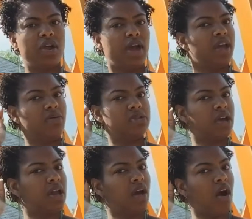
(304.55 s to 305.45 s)
Like it was
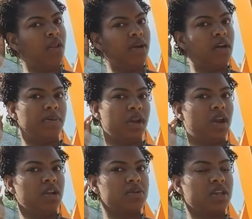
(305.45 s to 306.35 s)
like all the way up
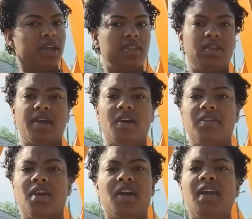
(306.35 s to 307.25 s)
here and it was connected
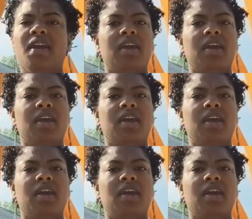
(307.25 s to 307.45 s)
down there,